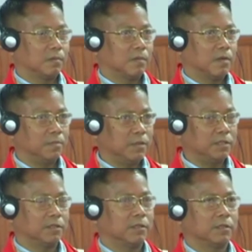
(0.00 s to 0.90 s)
That
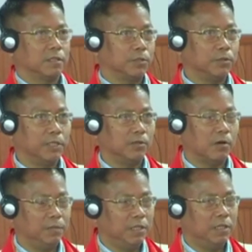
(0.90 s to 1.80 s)
means custodian
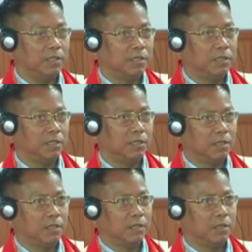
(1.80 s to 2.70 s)
of the
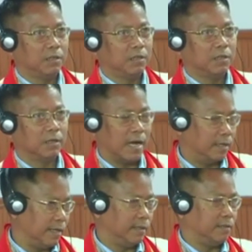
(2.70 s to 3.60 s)

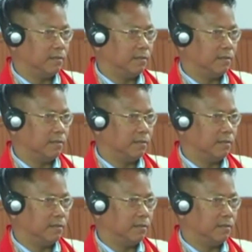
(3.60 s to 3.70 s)
clan land.